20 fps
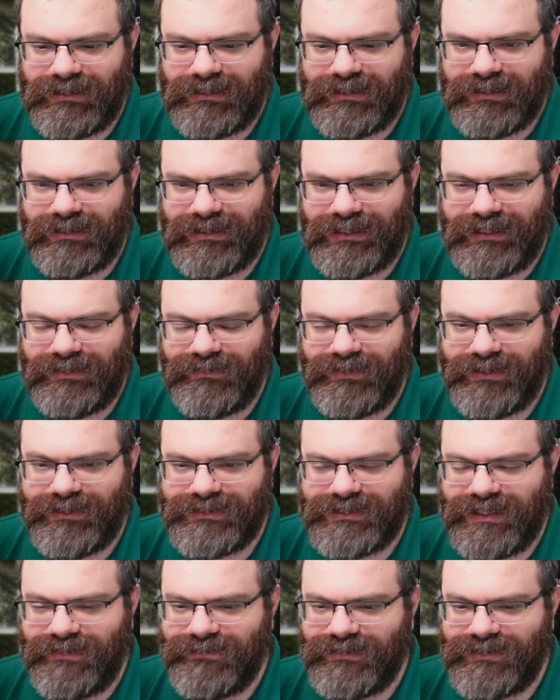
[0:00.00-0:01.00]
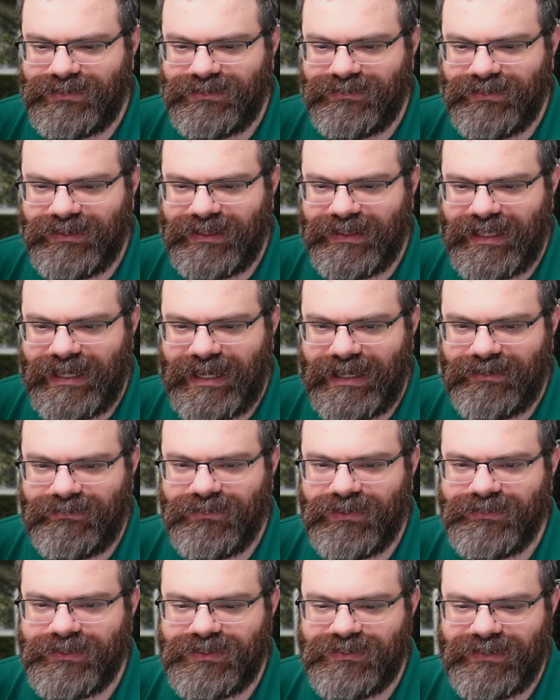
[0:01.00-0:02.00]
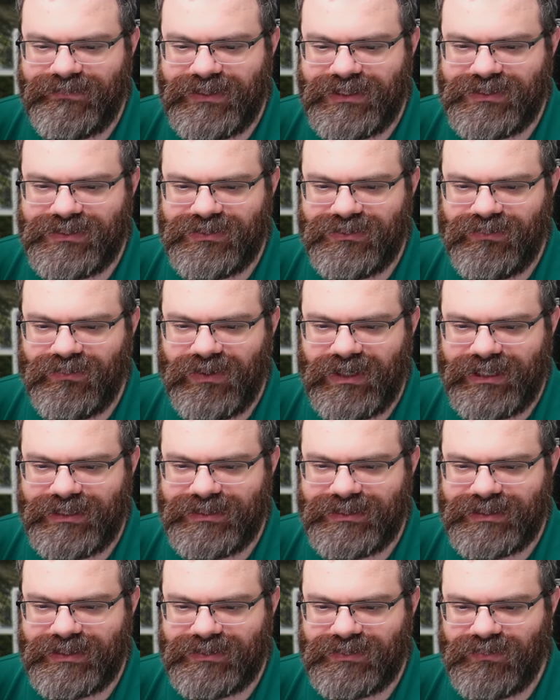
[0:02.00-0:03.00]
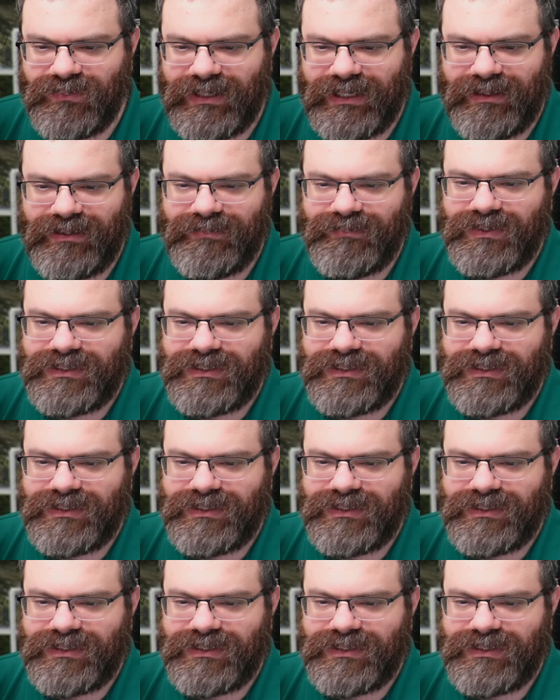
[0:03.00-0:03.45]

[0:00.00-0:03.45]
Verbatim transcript: Uh, I don't think there's enough to do with that. Well, we do have these two ones as well.